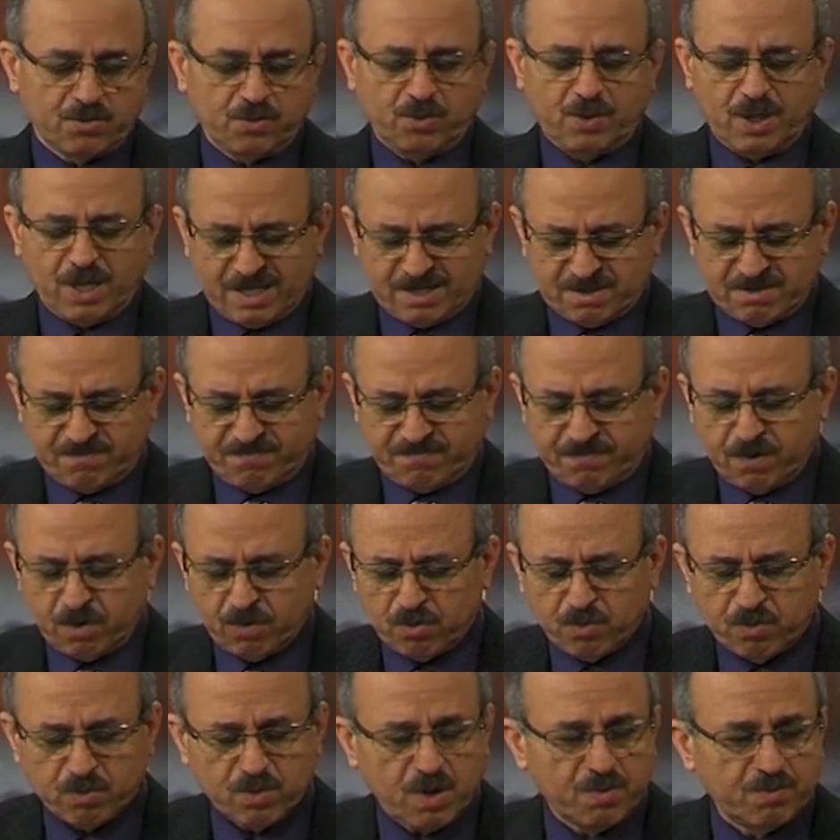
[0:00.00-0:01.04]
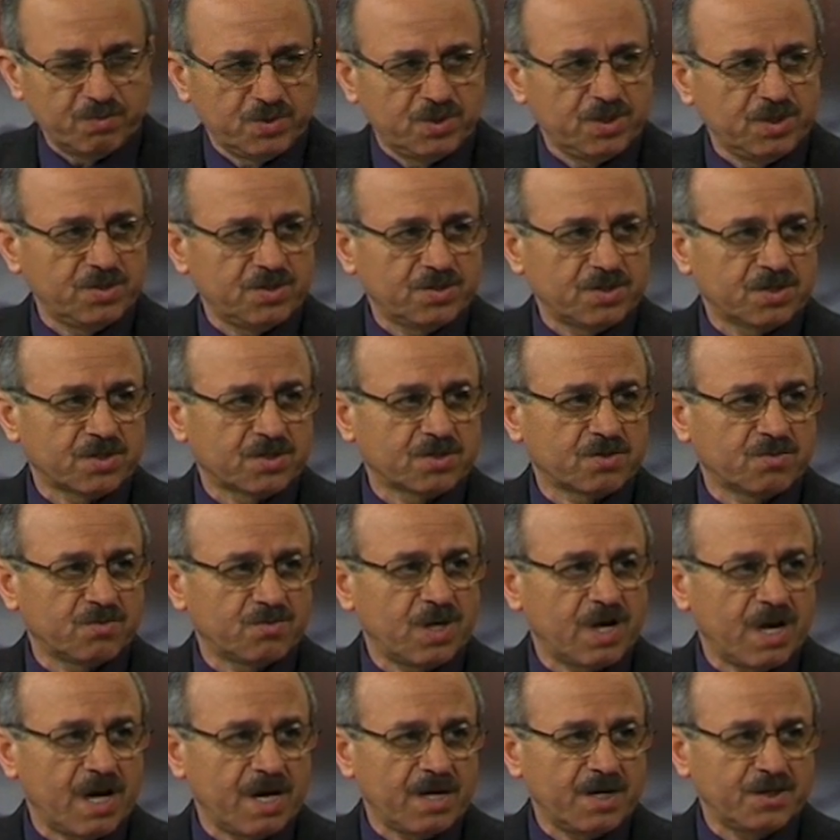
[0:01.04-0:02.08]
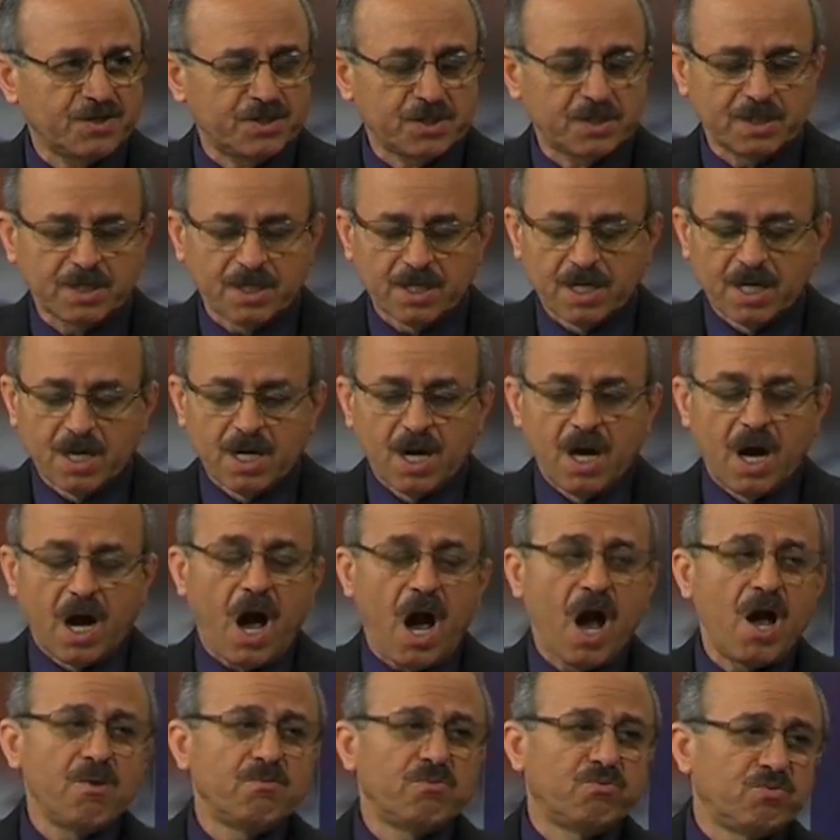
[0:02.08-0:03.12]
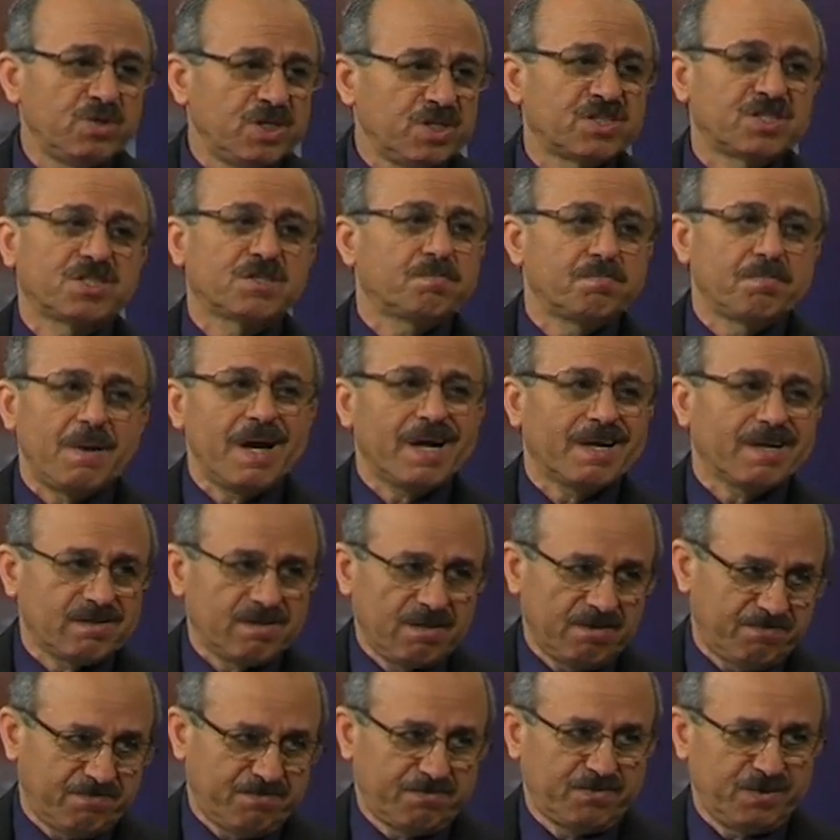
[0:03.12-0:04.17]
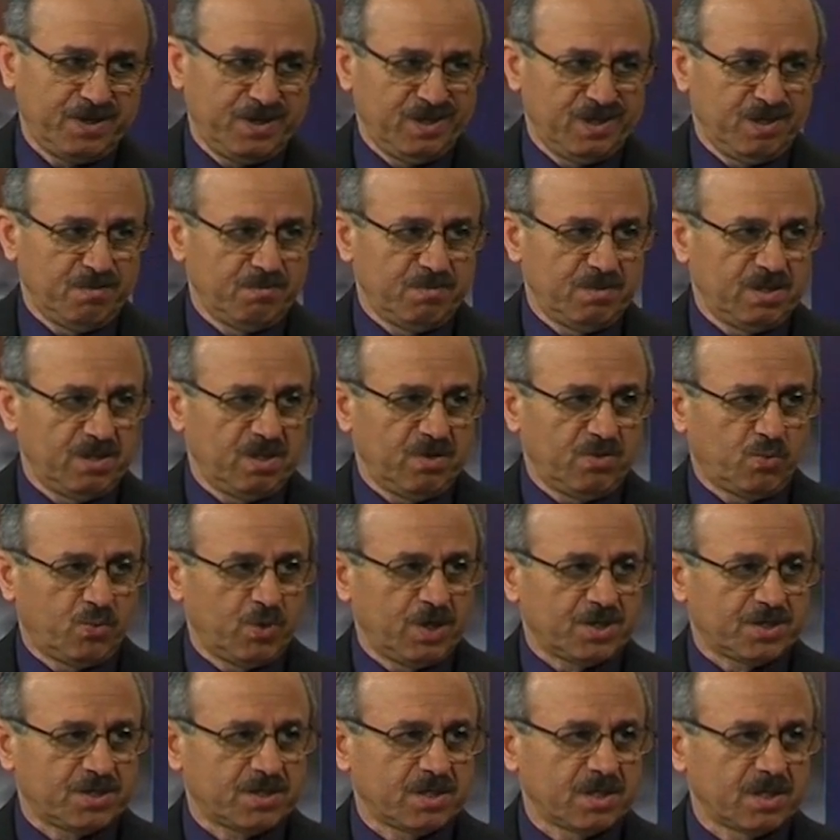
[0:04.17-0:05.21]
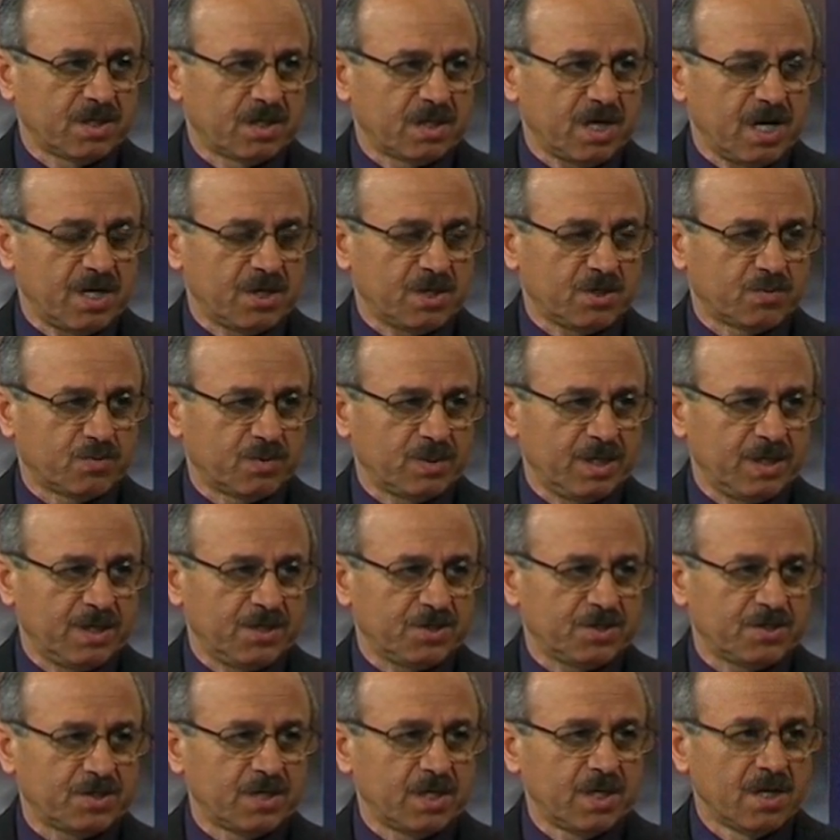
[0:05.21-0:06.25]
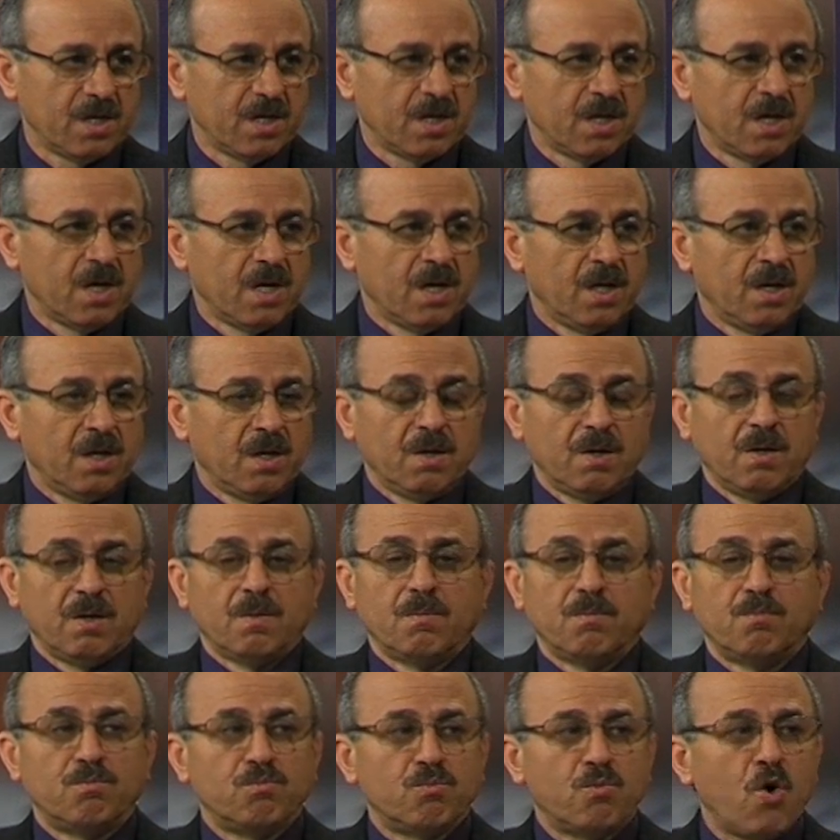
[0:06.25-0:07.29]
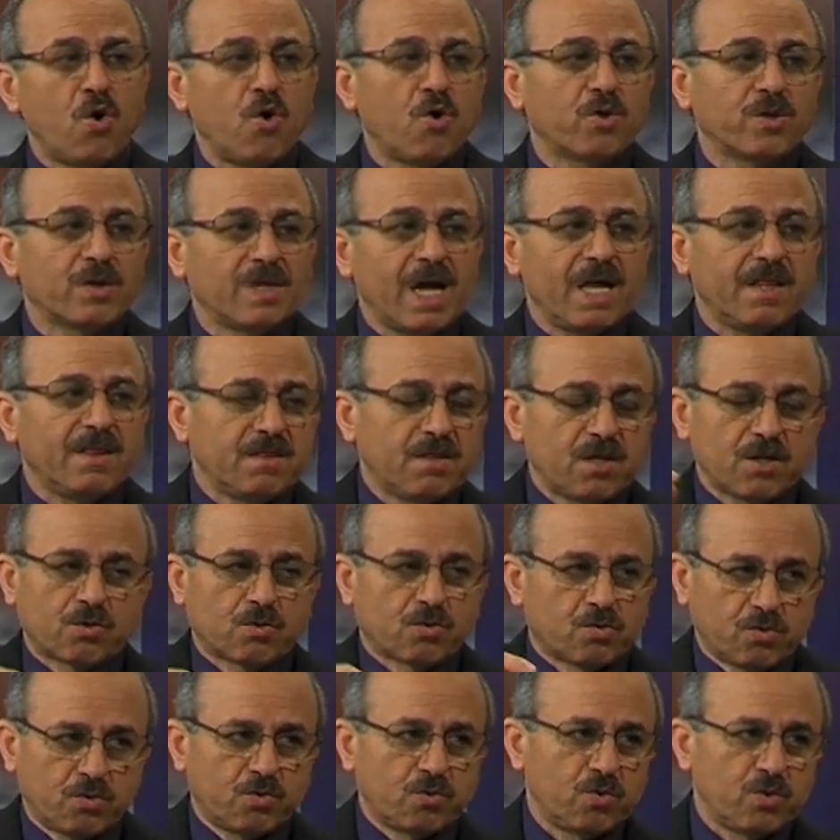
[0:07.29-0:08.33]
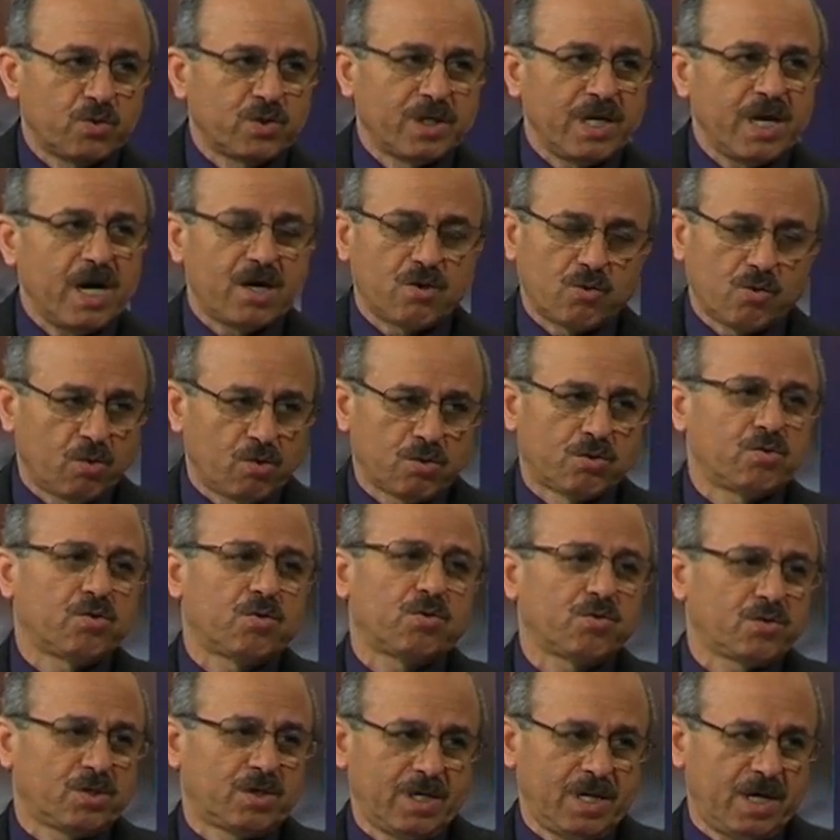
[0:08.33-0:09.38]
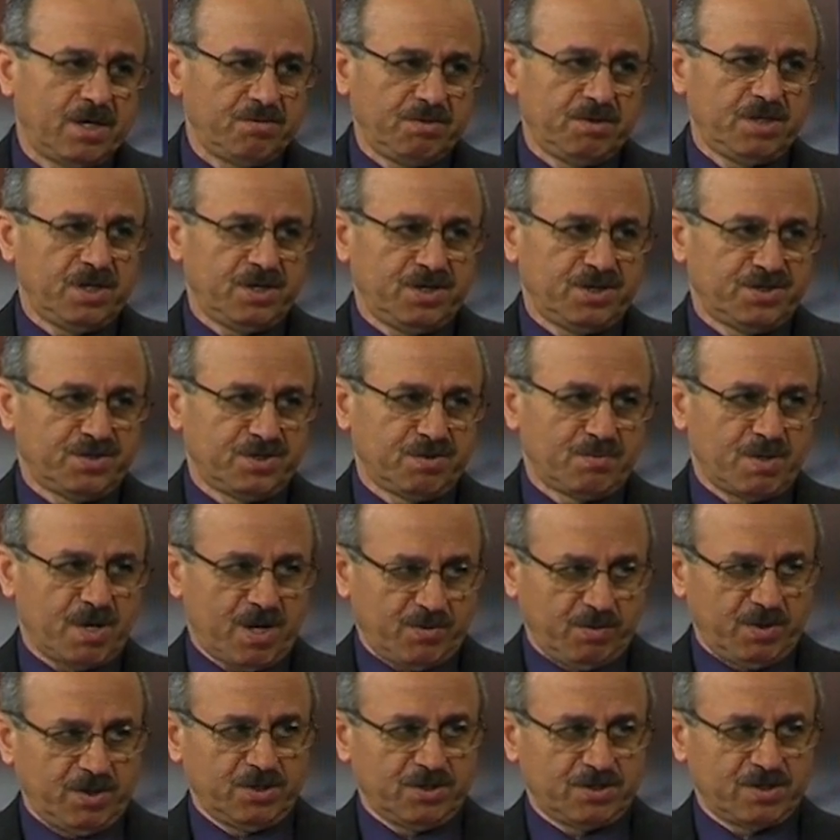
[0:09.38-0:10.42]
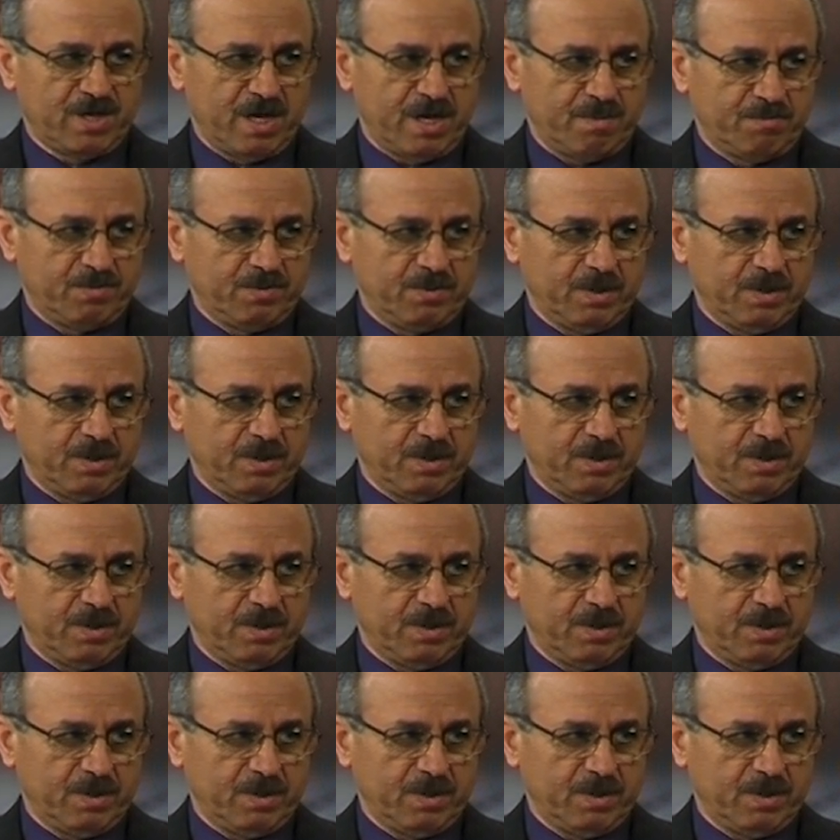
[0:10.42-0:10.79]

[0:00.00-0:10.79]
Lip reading: to you, as a follower of Jesus Christ, I respect the freedom in the Western countries more than the cruelty and authoritarianism of Islam.